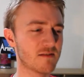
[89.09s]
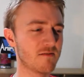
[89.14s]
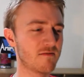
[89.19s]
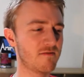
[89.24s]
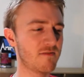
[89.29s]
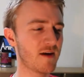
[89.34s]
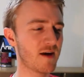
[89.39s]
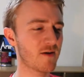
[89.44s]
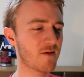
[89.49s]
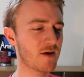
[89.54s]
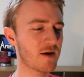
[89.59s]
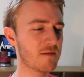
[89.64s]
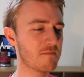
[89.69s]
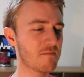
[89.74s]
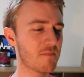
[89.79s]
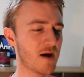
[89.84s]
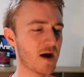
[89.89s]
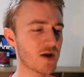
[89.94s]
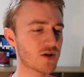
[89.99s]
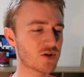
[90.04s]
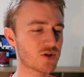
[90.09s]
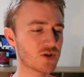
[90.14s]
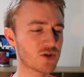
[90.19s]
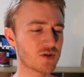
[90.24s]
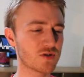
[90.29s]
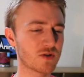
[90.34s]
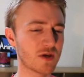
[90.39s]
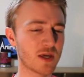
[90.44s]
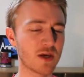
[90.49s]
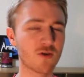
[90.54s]
very much
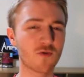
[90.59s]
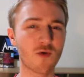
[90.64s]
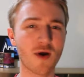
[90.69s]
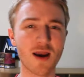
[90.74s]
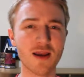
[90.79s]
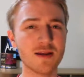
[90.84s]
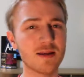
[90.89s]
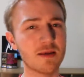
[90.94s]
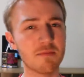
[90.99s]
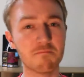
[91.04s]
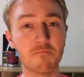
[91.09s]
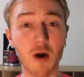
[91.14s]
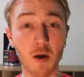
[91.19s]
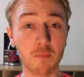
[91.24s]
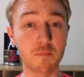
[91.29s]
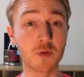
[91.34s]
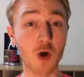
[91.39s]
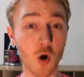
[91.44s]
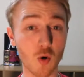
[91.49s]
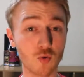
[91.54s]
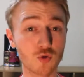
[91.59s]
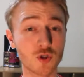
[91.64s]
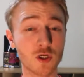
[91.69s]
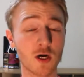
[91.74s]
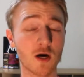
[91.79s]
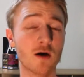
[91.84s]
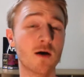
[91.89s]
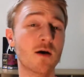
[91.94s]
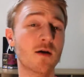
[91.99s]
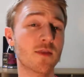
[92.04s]
ingrained in pop
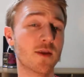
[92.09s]
culture.